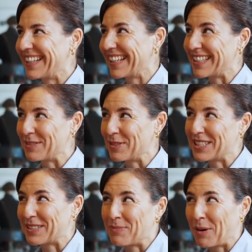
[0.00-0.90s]
it
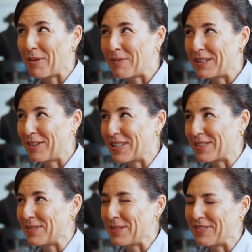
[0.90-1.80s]
was probably going
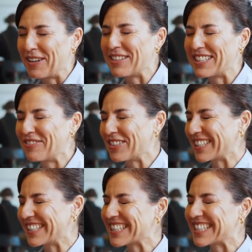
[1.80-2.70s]
to be very
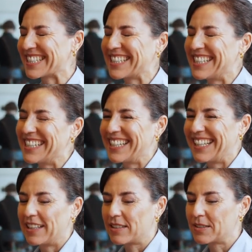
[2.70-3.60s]
difficult
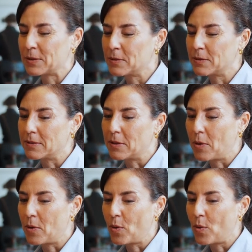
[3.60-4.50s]
to
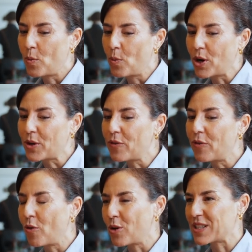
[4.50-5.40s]
work for